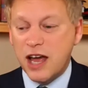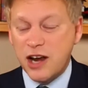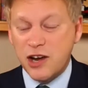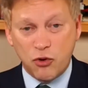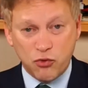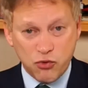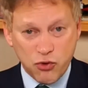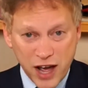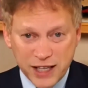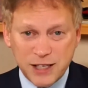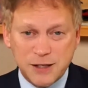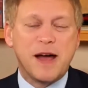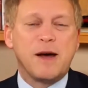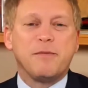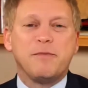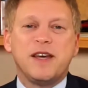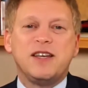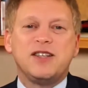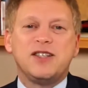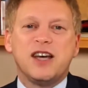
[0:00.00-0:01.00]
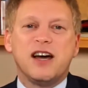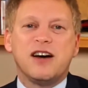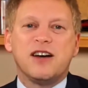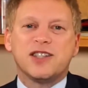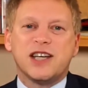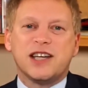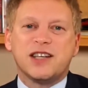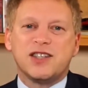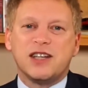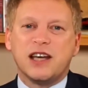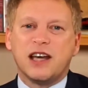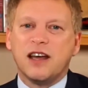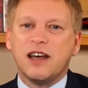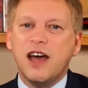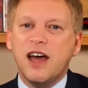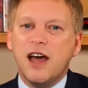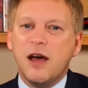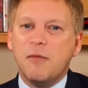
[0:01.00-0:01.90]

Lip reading: And you're right about PCR testing,